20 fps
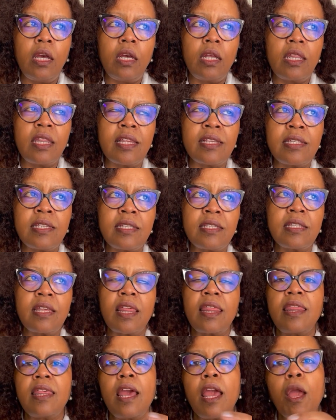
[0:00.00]
This is the
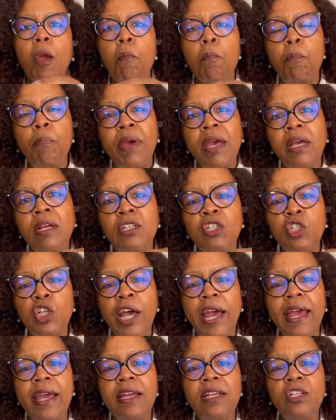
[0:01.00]
thing, big
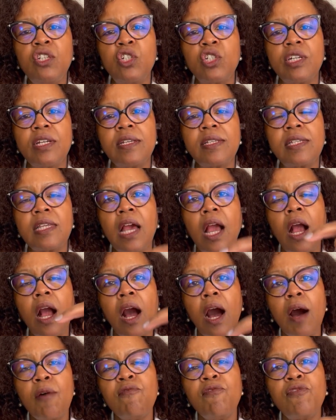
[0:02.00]
changes
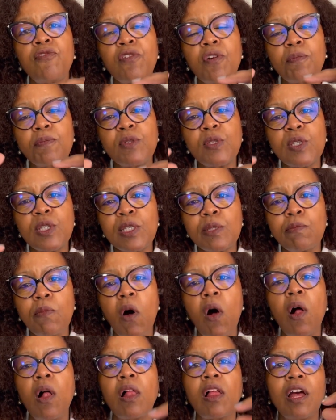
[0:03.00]
come from
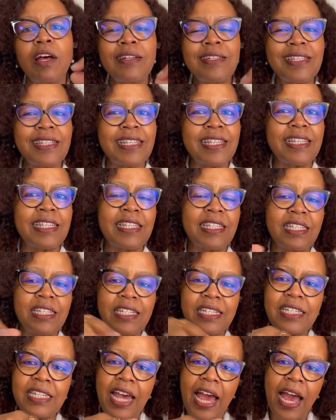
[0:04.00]
small,
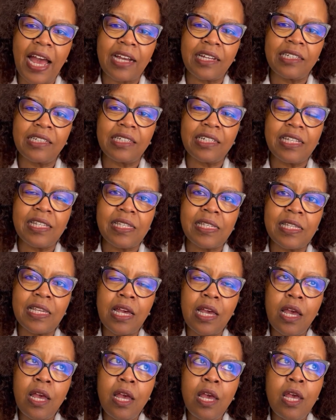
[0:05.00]
consistent actions.
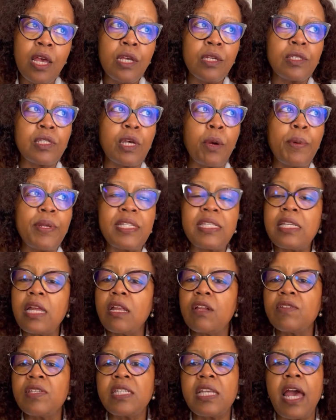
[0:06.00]
So instead
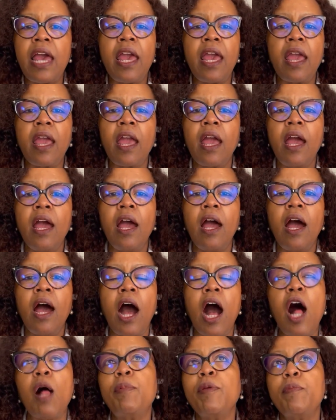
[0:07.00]
of saying,
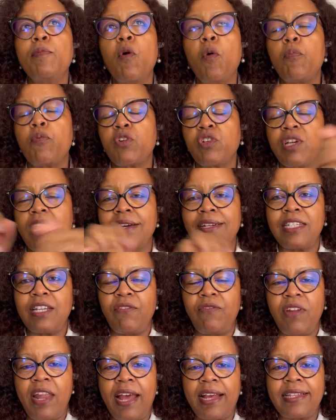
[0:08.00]
I'll be more
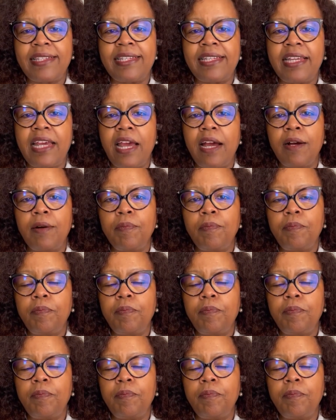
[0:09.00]
productive next year,